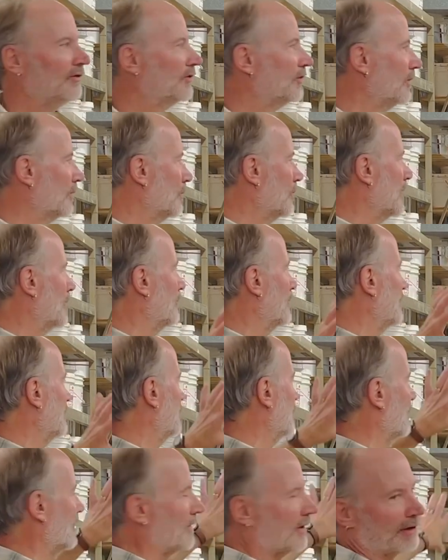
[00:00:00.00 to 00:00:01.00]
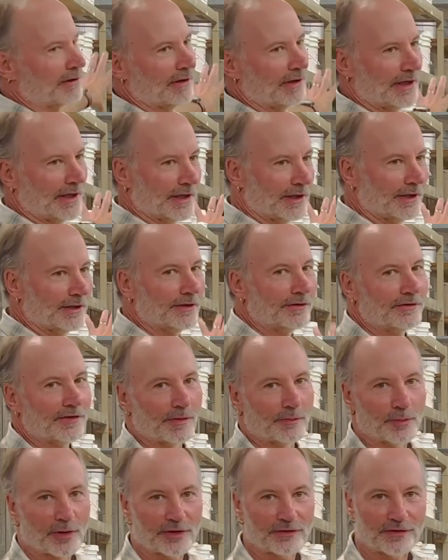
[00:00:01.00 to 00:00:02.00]
to what we do with the clay to
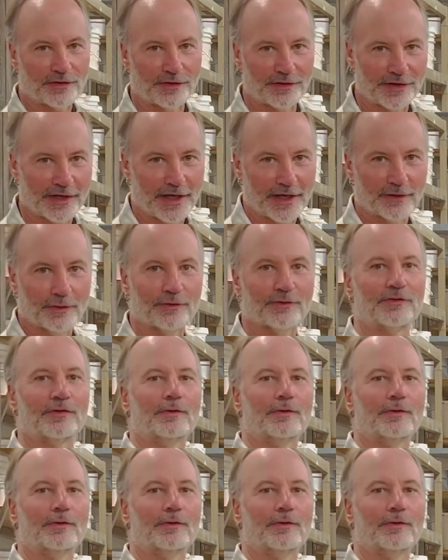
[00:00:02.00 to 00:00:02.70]
press the tiles.